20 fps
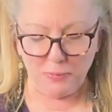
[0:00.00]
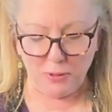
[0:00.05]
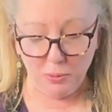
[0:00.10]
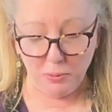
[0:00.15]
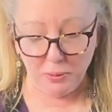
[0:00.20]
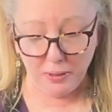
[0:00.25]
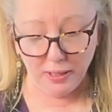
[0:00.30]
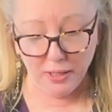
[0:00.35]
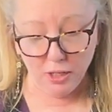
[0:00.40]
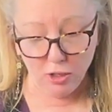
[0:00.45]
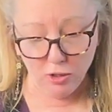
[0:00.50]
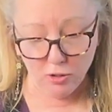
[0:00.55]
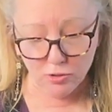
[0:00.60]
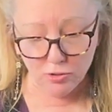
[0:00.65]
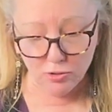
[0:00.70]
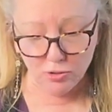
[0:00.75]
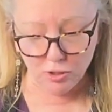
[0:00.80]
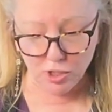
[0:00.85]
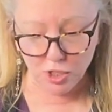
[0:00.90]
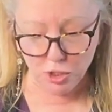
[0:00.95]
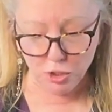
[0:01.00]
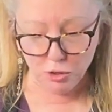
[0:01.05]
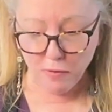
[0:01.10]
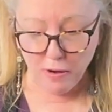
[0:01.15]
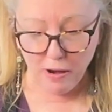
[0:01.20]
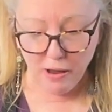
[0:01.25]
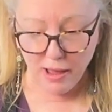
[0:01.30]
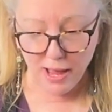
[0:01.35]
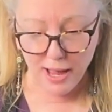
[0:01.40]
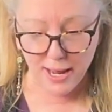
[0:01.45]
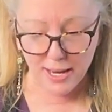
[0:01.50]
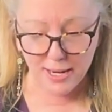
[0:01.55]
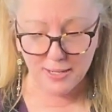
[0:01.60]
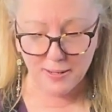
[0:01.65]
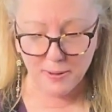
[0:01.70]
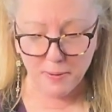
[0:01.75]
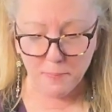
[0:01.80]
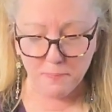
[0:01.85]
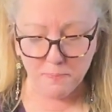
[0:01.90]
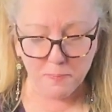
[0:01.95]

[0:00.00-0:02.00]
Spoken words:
You can use the dried.